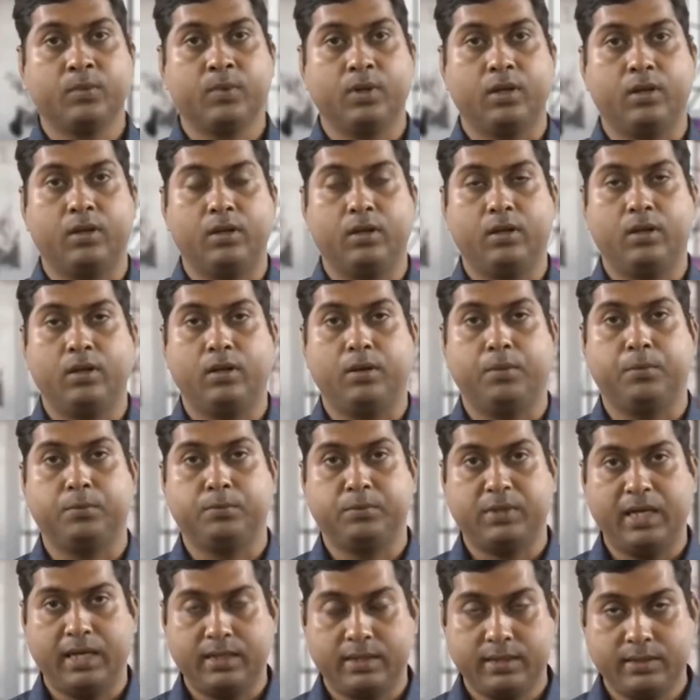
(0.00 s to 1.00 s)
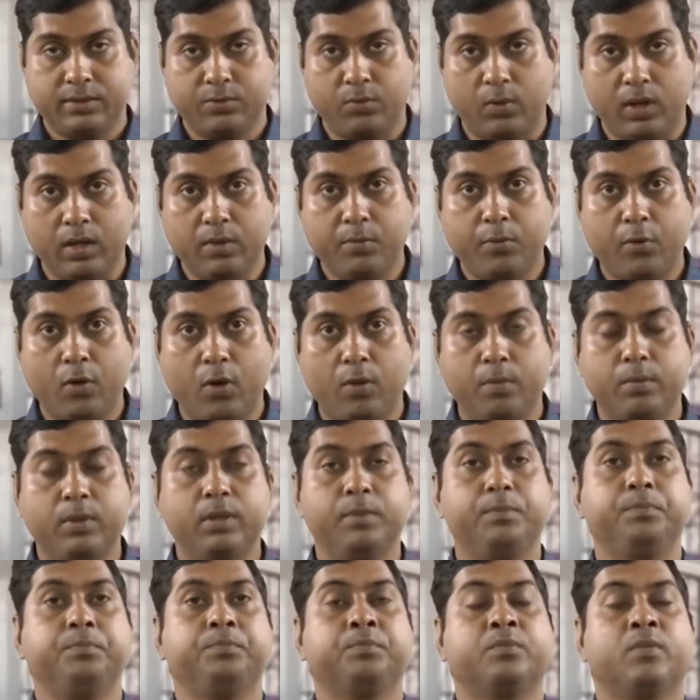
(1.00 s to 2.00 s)
Uh, that is one
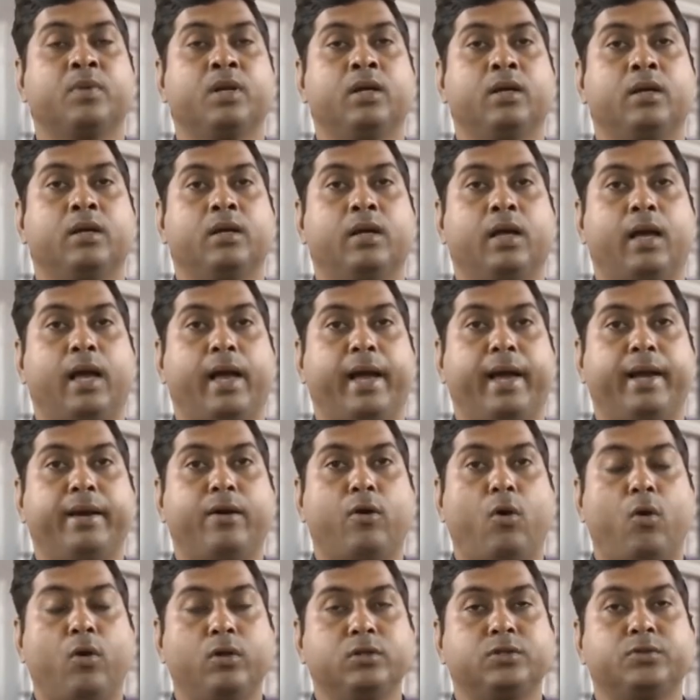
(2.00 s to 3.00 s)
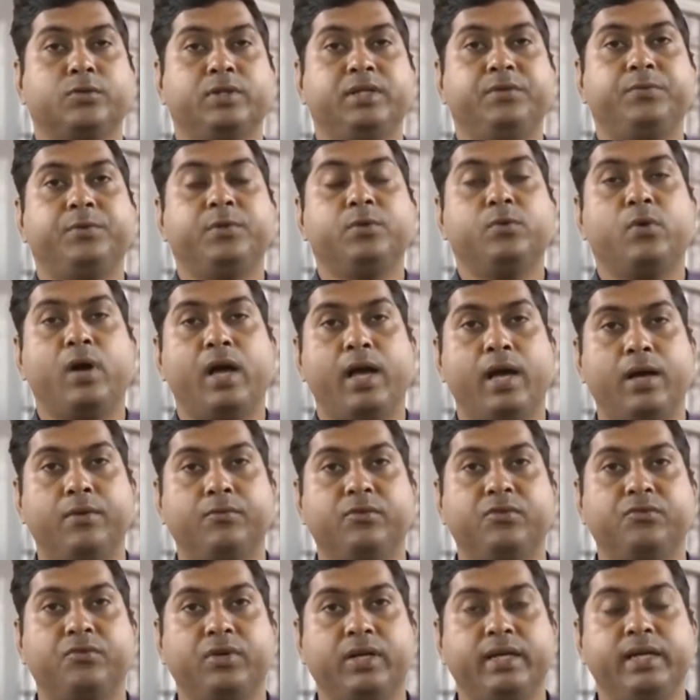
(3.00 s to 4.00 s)
problem and also if you have
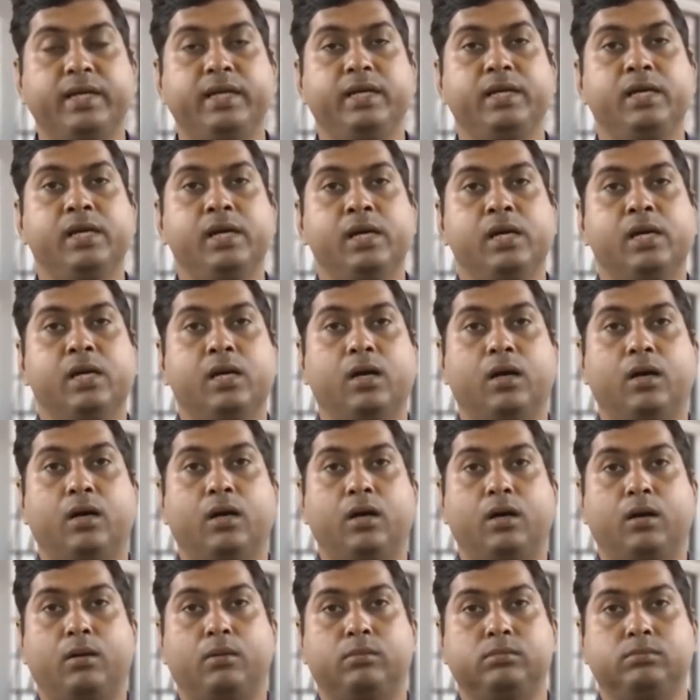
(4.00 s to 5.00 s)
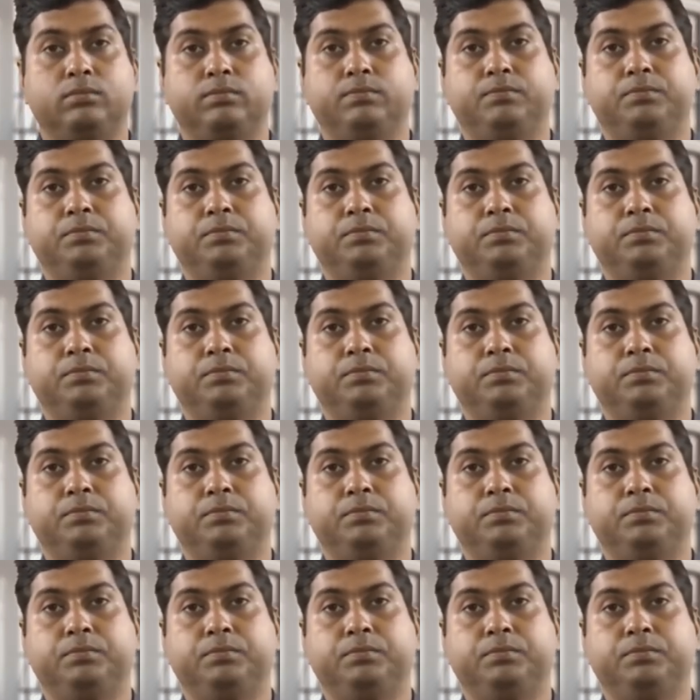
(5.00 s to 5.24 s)
a very uh,